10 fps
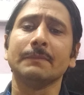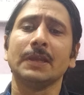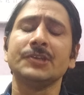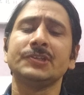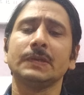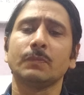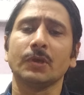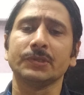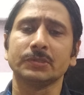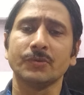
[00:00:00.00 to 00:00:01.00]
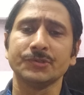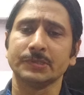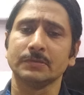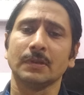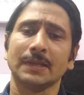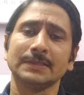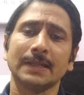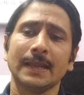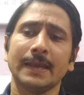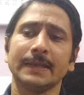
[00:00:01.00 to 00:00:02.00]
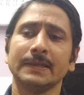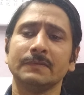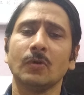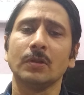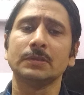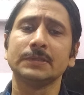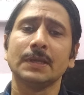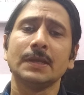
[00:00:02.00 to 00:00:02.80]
malicious prosecution, on the other hand, involves